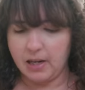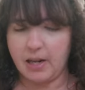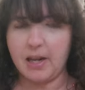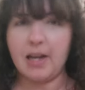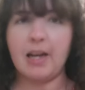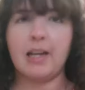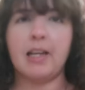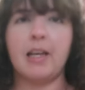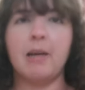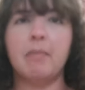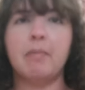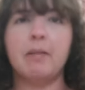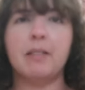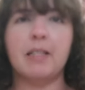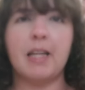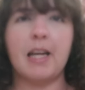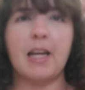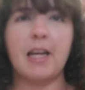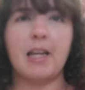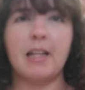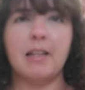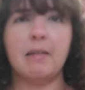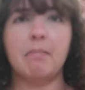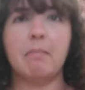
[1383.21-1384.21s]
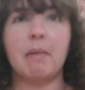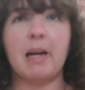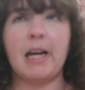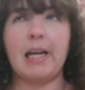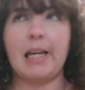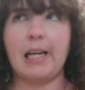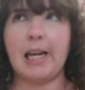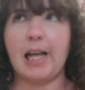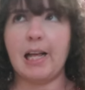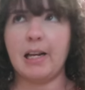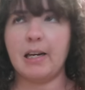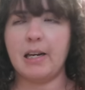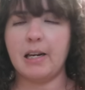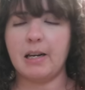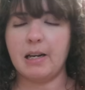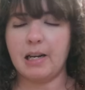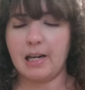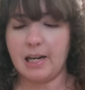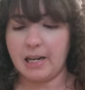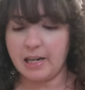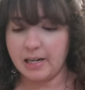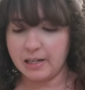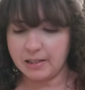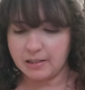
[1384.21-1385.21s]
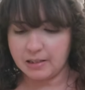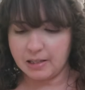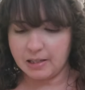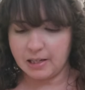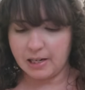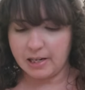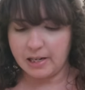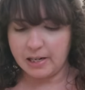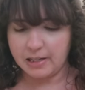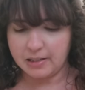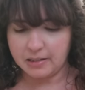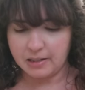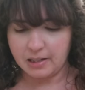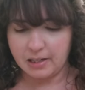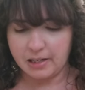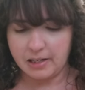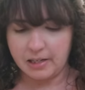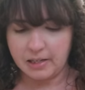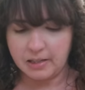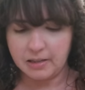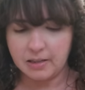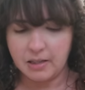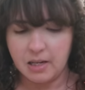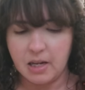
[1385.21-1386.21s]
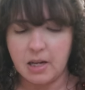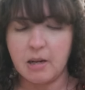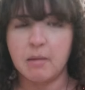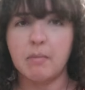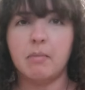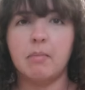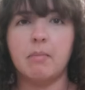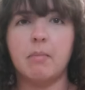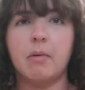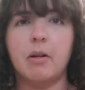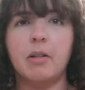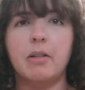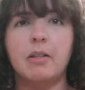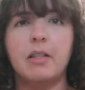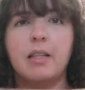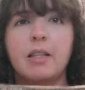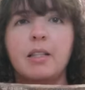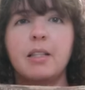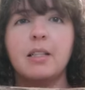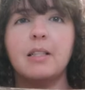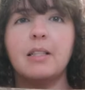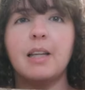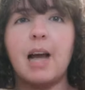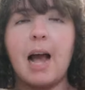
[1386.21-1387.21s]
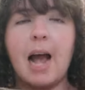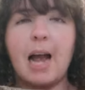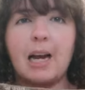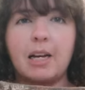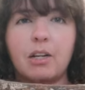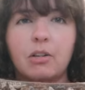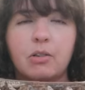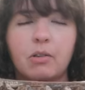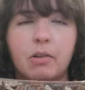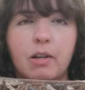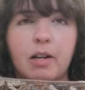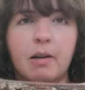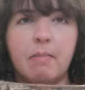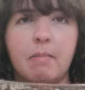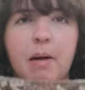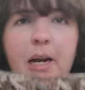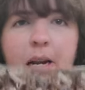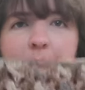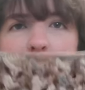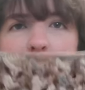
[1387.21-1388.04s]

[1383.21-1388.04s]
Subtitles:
I keep saying my latest, but this is actually my